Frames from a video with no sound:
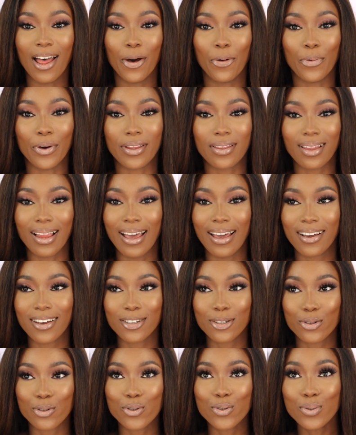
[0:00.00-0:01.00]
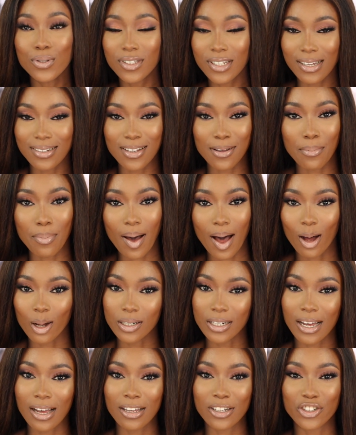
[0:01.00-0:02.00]
with like 2 setting
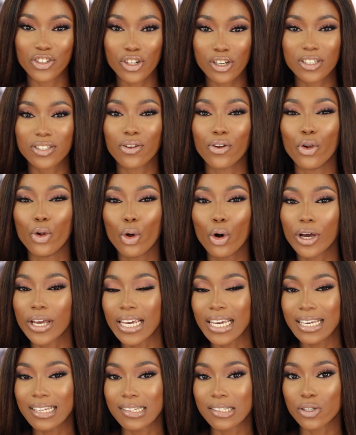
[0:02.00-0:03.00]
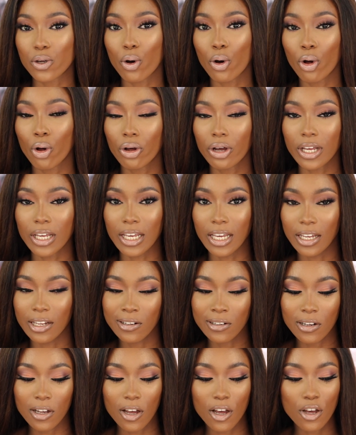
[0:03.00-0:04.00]
powders just to lock it all
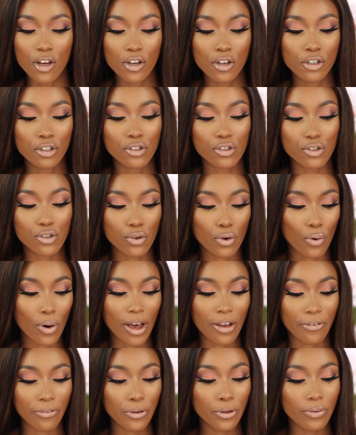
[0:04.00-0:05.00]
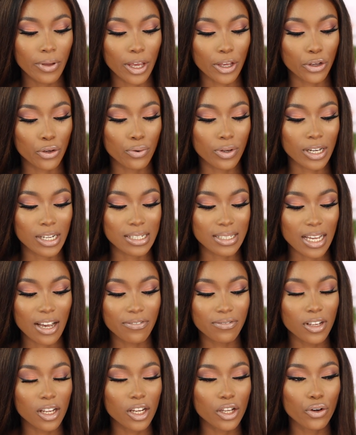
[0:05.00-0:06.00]
in. So I feel like you can
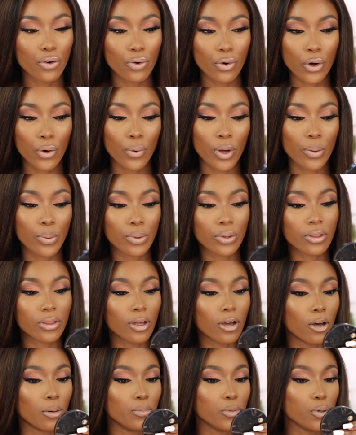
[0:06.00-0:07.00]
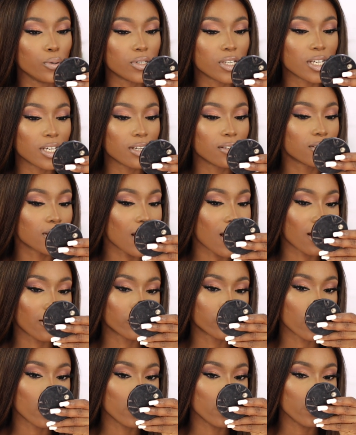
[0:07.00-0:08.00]
definitely go away with using it
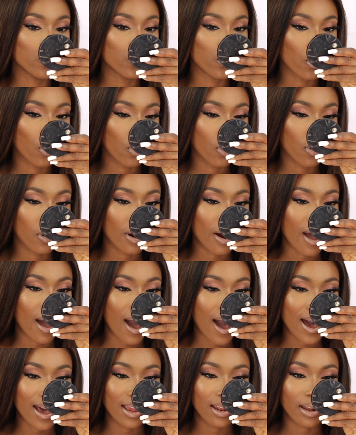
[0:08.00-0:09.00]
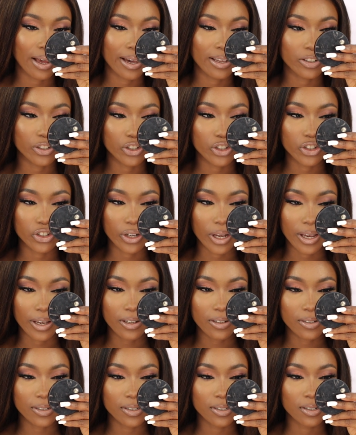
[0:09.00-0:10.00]
as your highlight
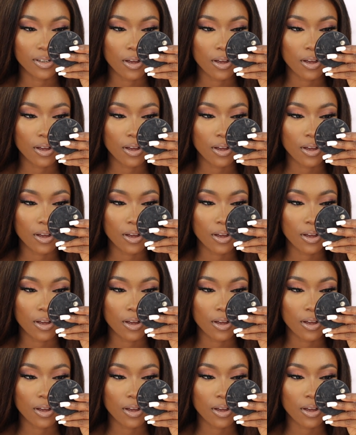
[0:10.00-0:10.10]
shade,